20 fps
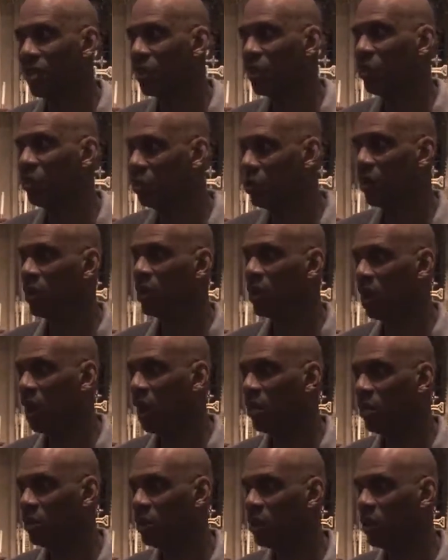of where the
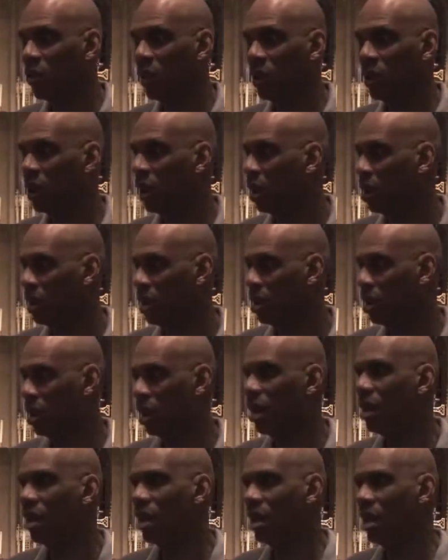game was going, and
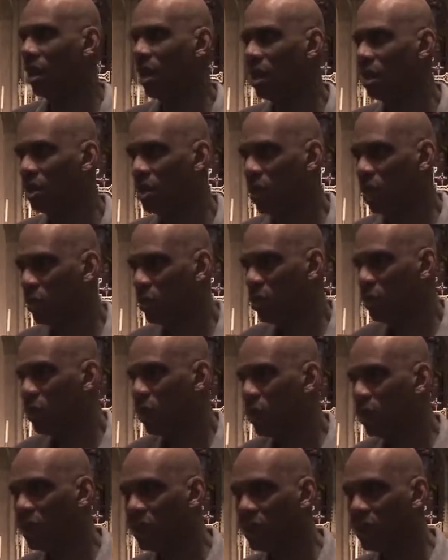his teams were so